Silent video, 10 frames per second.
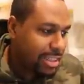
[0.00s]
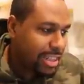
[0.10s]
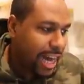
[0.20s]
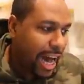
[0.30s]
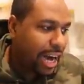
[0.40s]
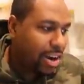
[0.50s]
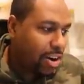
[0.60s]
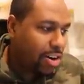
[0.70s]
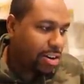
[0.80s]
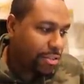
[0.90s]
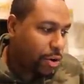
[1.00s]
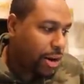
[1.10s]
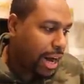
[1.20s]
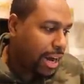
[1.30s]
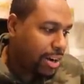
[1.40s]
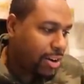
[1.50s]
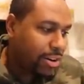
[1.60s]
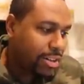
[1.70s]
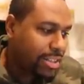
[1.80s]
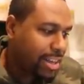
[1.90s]
the hot car of all hot
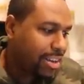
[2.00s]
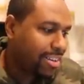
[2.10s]
cars.